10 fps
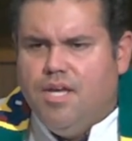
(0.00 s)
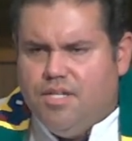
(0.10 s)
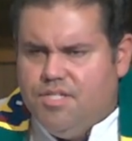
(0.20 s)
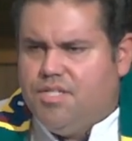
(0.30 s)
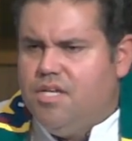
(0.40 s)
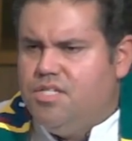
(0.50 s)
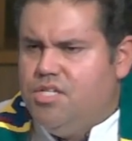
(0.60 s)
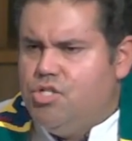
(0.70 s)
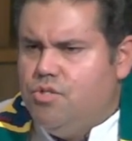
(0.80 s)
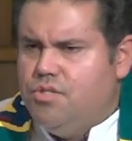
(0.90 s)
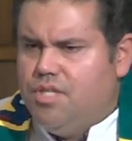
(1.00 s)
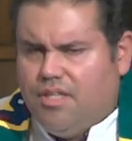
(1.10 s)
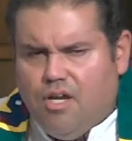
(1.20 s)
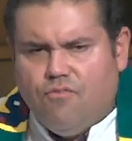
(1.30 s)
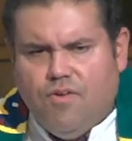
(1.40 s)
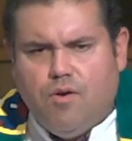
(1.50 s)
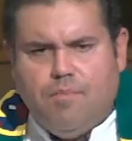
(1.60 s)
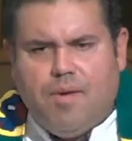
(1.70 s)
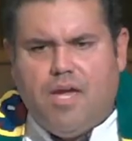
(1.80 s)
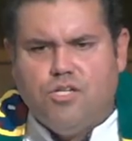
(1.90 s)
discuss issues that they are very
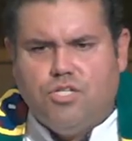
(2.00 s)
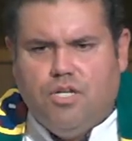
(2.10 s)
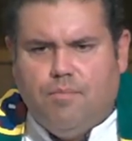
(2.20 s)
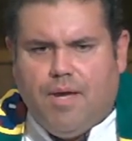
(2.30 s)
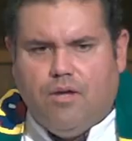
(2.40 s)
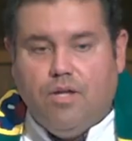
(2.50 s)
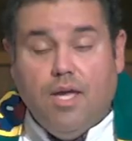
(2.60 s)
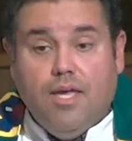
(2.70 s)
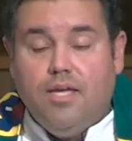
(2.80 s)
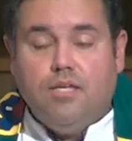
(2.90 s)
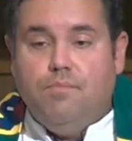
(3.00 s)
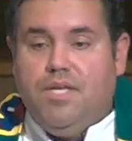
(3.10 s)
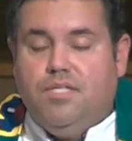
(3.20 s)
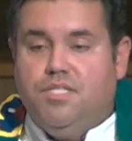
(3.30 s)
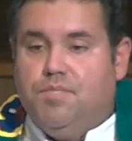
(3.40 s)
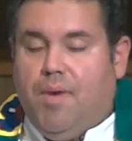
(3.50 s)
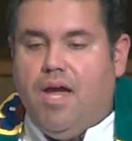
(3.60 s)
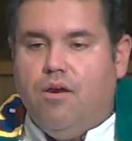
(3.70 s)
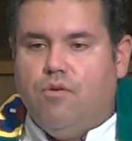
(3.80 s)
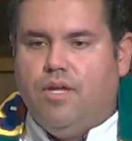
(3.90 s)
passionate about, it can be
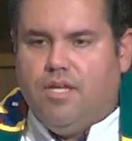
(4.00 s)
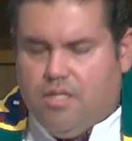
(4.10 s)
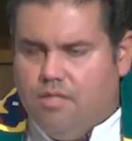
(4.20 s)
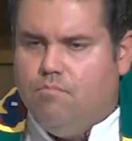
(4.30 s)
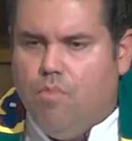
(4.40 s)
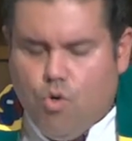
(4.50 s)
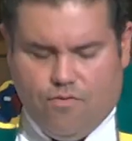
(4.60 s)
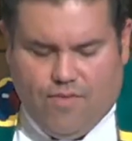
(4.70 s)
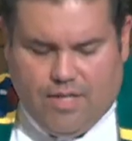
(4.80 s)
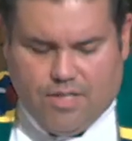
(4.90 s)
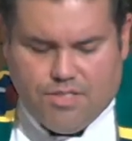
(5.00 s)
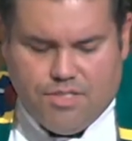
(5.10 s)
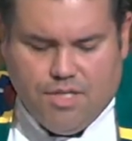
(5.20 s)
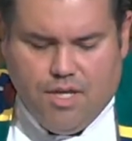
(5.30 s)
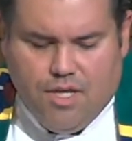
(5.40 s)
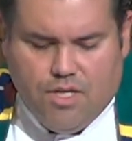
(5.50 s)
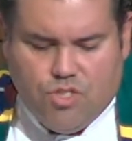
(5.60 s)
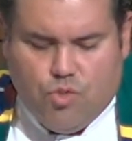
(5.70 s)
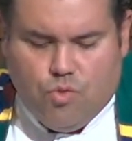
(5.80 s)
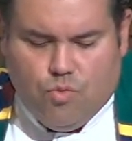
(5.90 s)
inspiring, it can motivate us
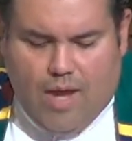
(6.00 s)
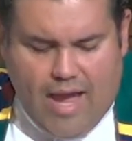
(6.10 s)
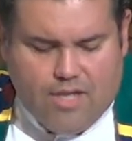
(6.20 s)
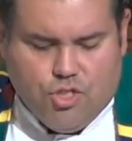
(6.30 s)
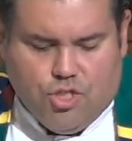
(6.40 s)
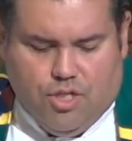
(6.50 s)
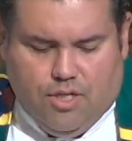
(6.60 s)
to action.